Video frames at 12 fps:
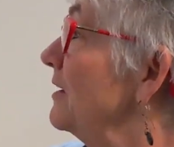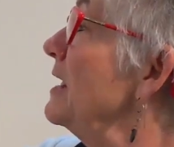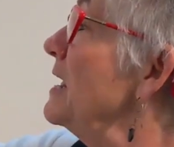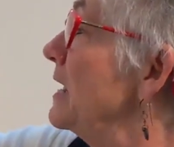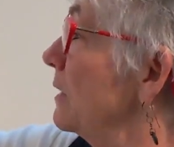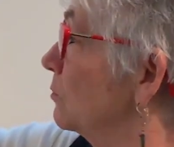
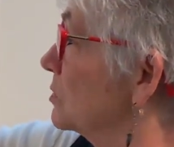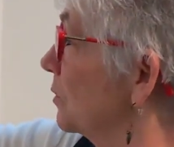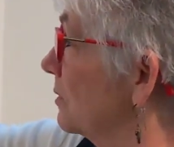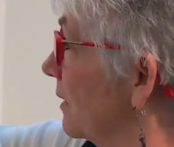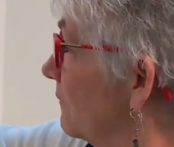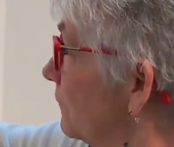It was
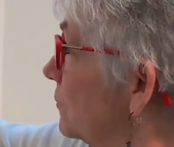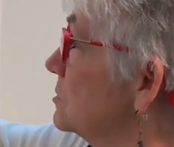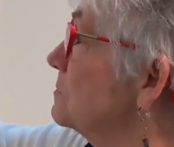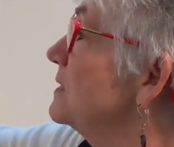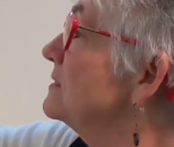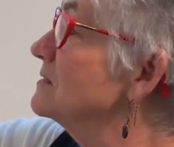one of my
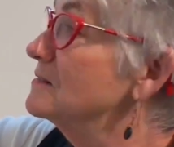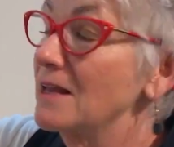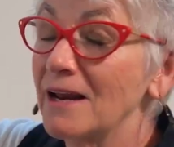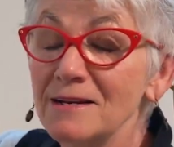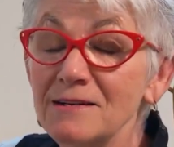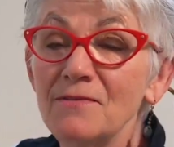first pieces that
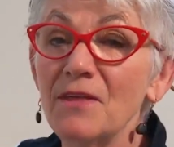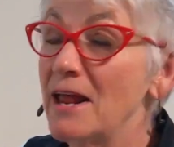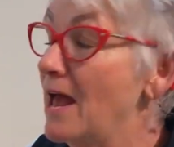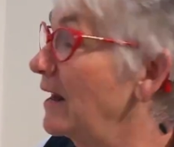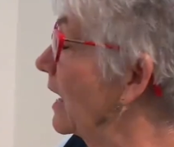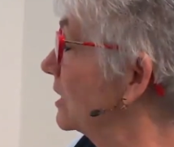I did that
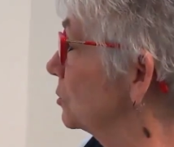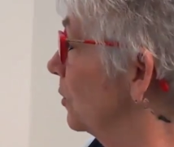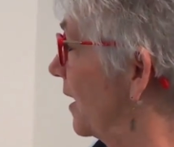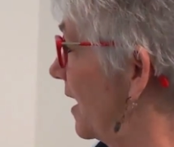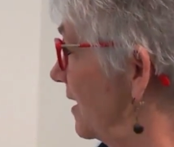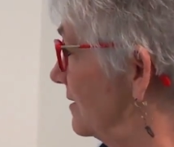had actual
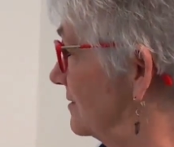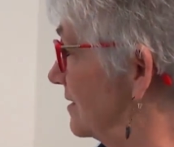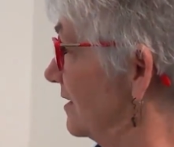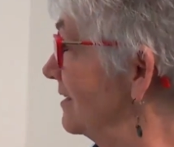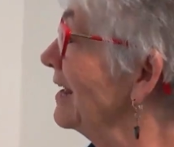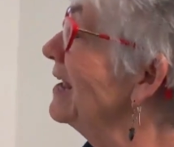hands in
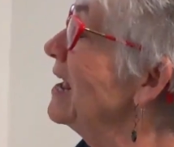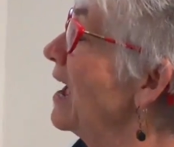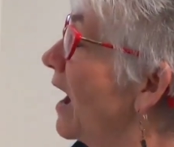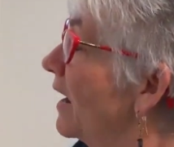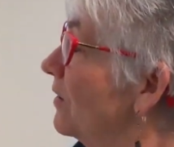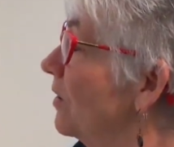it.
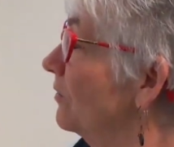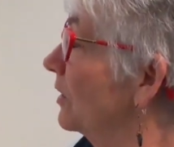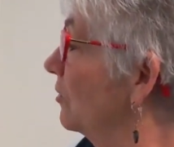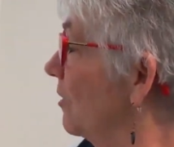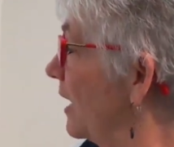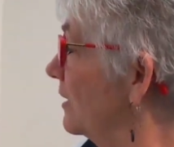I call it
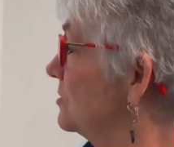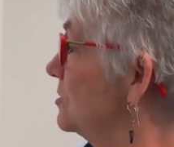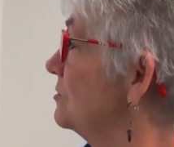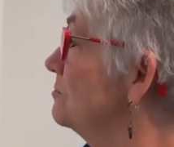Gratitude